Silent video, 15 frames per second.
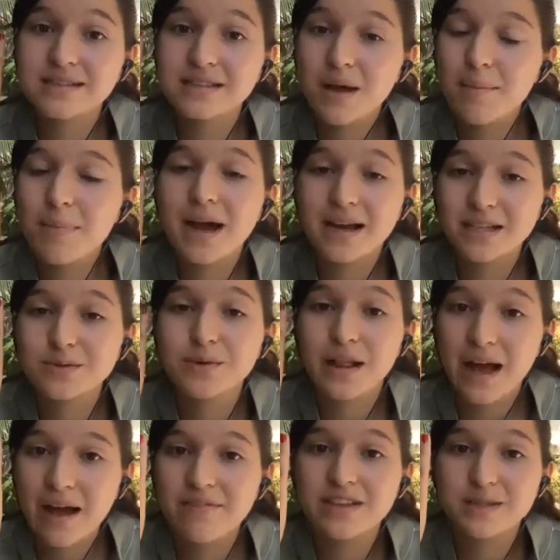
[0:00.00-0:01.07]
Some packets will
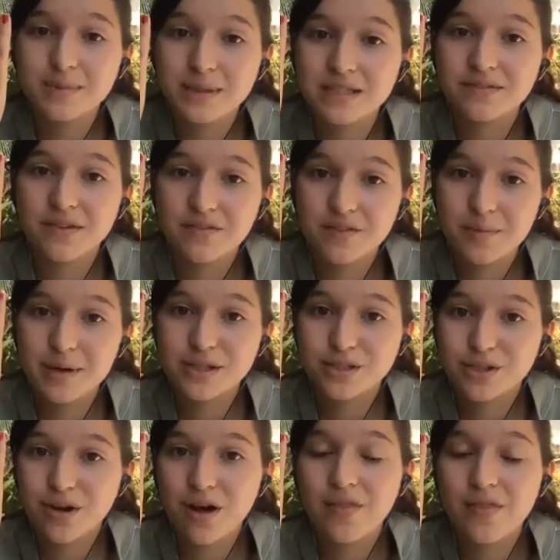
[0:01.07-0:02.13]
have this piece of
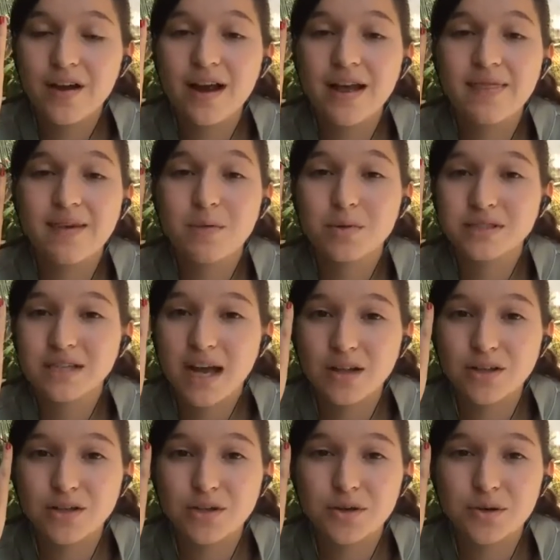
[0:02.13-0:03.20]
information on there and they will tell
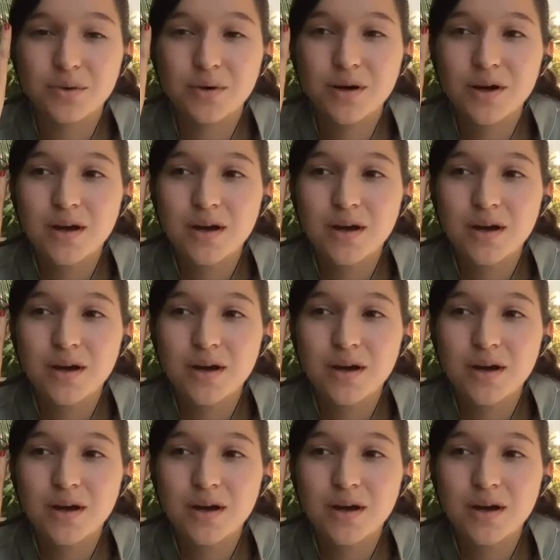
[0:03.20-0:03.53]
you,